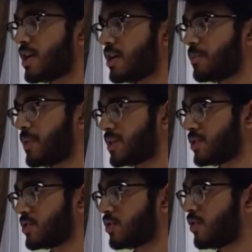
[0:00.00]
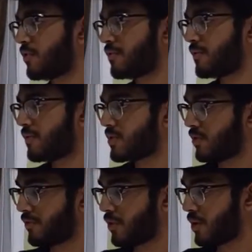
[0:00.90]
in the presence of
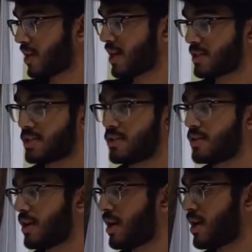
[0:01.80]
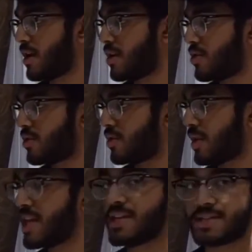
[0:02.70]
sulfuric acid and
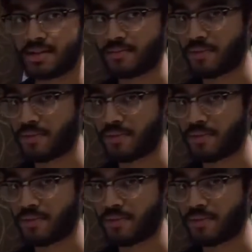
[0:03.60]
heat.